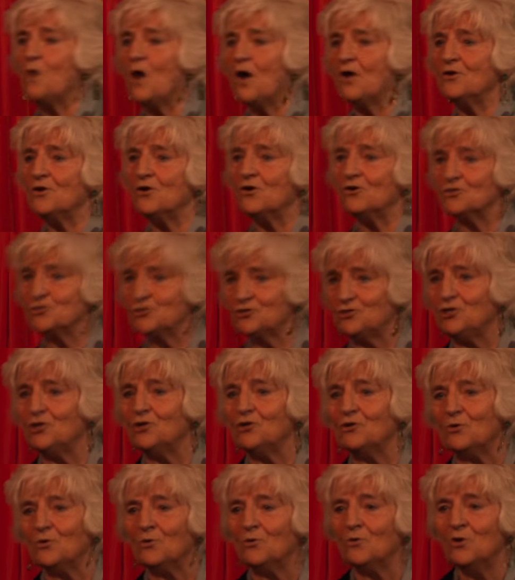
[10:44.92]
one or
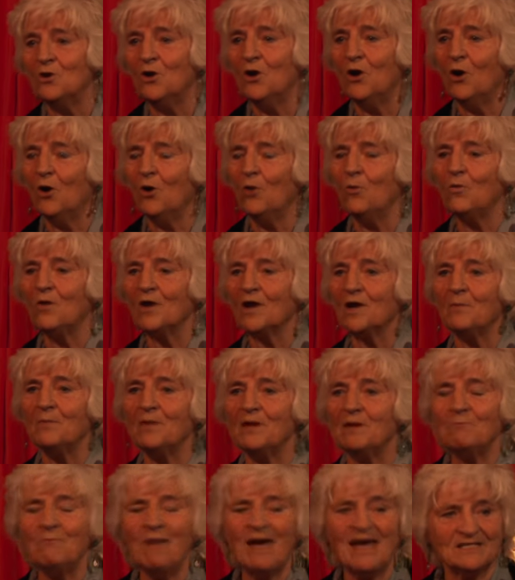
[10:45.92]
two who were a
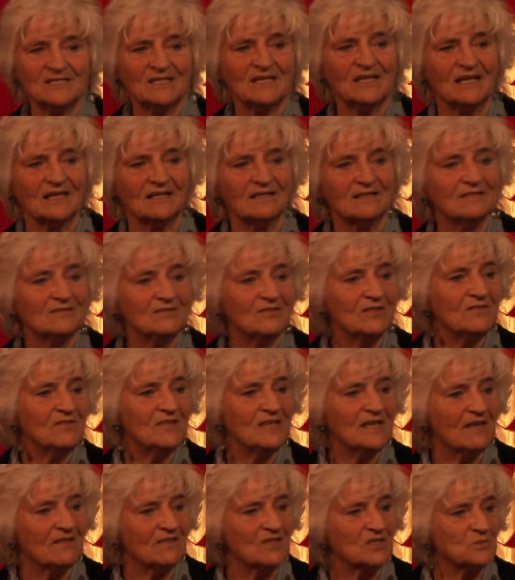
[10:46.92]
bit better than
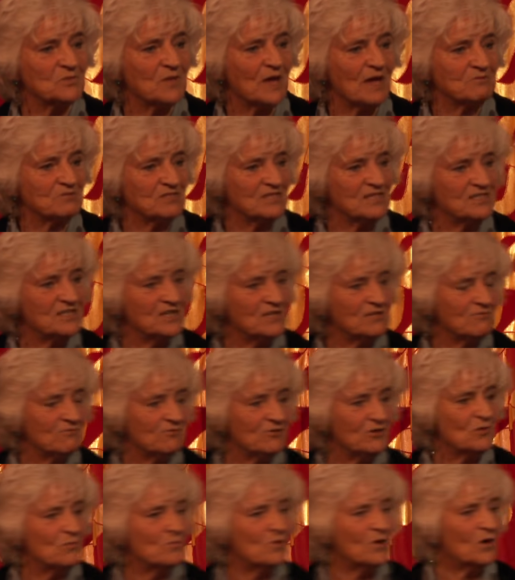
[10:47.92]
the others. Perhaps they'd done a
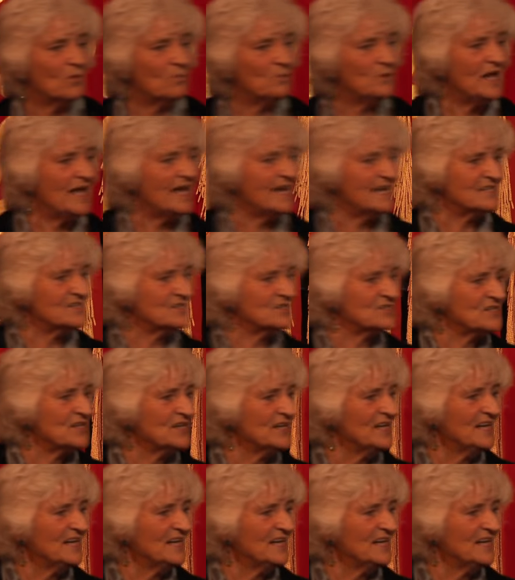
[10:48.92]
few more plays.